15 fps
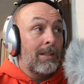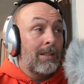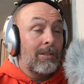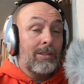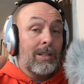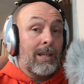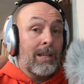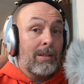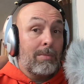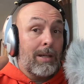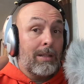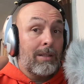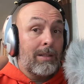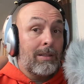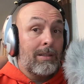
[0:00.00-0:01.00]
There's a lot of them
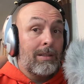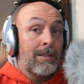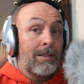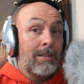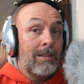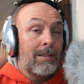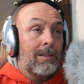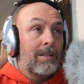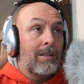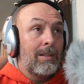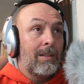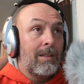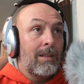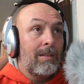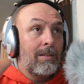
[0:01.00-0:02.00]
out there.
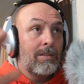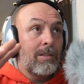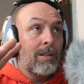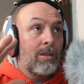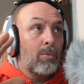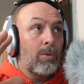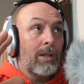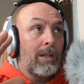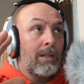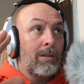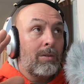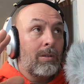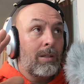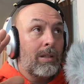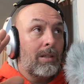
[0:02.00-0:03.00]
If there's another one that
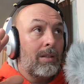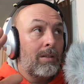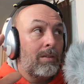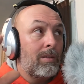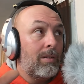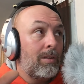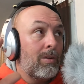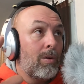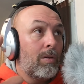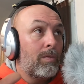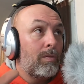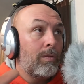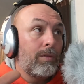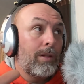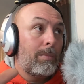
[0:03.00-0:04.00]
you know of,
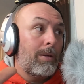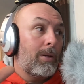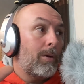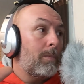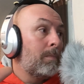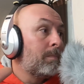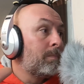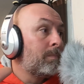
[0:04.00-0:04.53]
let me know.